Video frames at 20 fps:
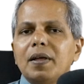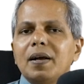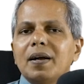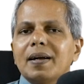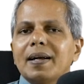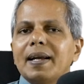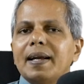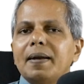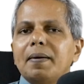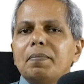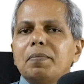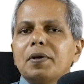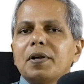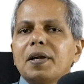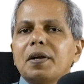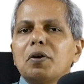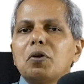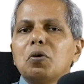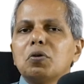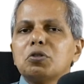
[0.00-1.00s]
He
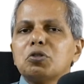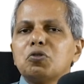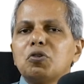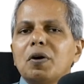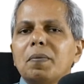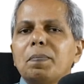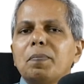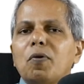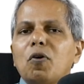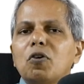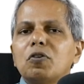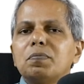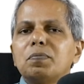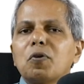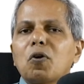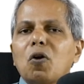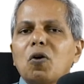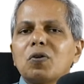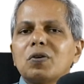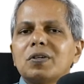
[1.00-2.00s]
goes to a
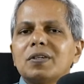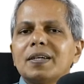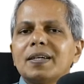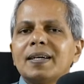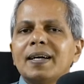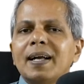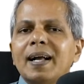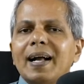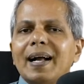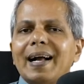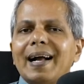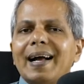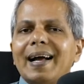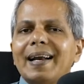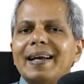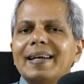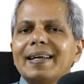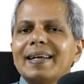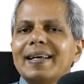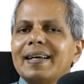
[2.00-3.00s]
pawnbroker, and
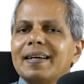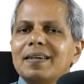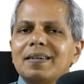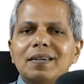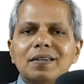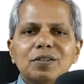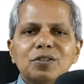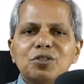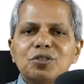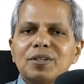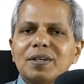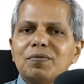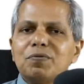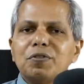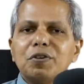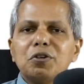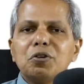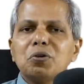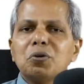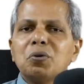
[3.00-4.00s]
he kills a
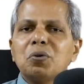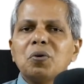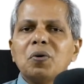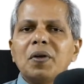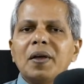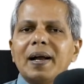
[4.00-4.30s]
widow,